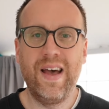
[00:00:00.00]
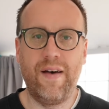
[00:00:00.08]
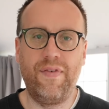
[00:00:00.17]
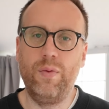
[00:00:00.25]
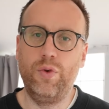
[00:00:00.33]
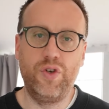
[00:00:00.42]
I
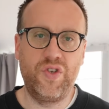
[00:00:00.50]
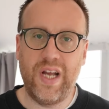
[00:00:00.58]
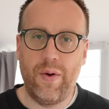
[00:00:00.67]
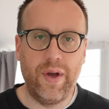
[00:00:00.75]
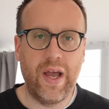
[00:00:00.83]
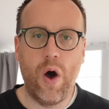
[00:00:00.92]
think we'll just see
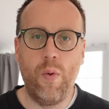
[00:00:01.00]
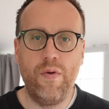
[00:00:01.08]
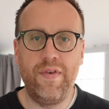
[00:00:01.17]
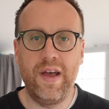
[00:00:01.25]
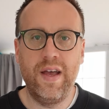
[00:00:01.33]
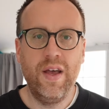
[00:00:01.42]
how we get on
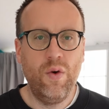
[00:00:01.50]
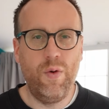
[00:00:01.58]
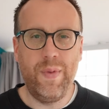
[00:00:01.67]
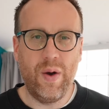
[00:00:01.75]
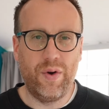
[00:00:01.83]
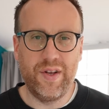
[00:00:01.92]
with it.
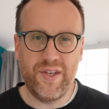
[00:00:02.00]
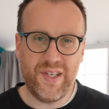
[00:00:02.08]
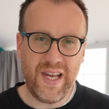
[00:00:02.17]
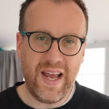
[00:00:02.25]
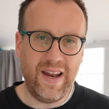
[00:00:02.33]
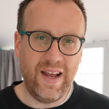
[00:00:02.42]
We may want to
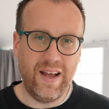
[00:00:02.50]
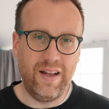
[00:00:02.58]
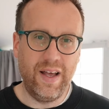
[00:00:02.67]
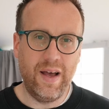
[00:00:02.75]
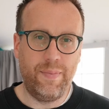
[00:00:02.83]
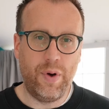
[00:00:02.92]
stain it at a
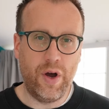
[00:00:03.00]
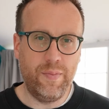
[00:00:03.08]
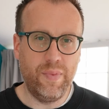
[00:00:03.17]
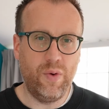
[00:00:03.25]
later point,